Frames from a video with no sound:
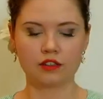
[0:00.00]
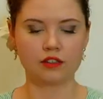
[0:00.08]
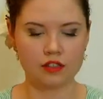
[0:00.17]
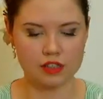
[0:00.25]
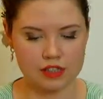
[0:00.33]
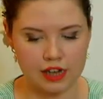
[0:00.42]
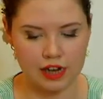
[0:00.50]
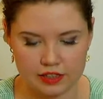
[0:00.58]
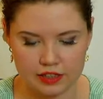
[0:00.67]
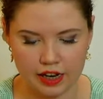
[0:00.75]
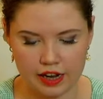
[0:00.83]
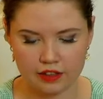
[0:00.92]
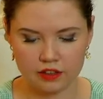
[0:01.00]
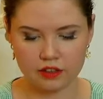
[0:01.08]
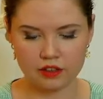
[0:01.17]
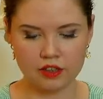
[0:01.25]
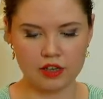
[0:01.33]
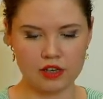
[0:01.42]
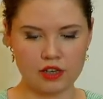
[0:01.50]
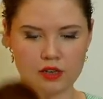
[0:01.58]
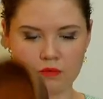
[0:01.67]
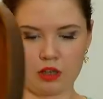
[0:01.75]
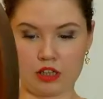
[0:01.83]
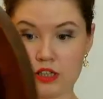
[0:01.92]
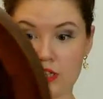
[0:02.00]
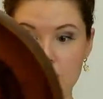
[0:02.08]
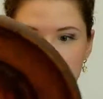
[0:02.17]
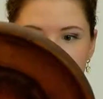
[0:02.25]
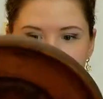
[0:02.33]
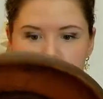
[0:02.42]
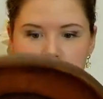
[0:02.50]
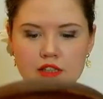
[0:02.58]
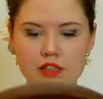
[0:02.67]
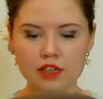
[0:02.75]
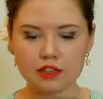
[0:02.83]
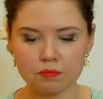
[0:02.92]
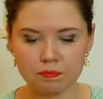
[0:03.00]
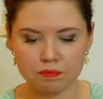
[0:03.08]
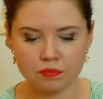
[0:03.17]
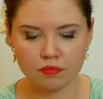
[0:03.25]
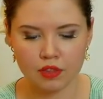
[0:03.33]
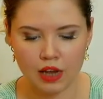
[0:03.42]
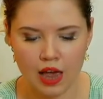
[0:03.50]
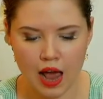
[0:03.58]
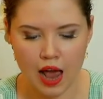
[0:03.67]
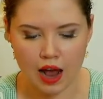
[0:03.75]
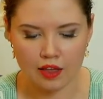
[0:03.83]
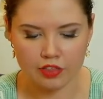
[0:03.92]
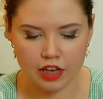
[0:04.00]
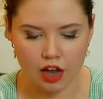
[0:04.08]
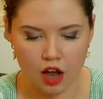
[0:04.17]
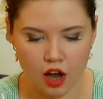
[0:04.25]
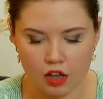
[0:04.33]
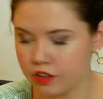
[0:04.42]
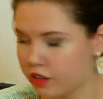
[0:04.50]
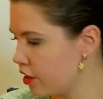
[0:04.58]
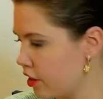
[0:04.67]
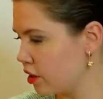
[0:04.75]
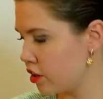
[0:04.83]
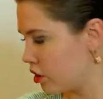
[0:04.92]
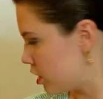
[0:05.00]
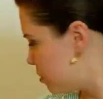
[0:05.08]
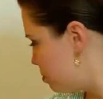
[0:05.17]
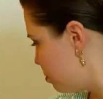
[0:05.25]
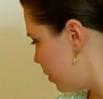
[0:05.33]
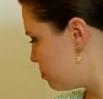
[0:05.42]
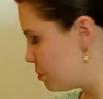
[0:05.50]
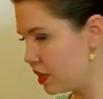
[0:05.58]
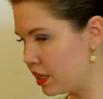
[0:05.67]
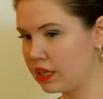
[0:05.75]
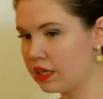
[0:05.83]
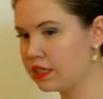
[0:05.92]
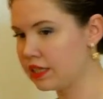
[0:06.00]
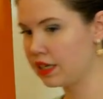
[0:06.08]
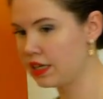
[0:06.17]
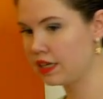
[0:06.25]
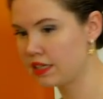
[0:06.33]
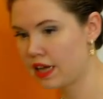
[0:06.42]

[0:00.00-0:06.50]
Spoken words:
stand again, because this brim needs it. And the other thing that this brim needs is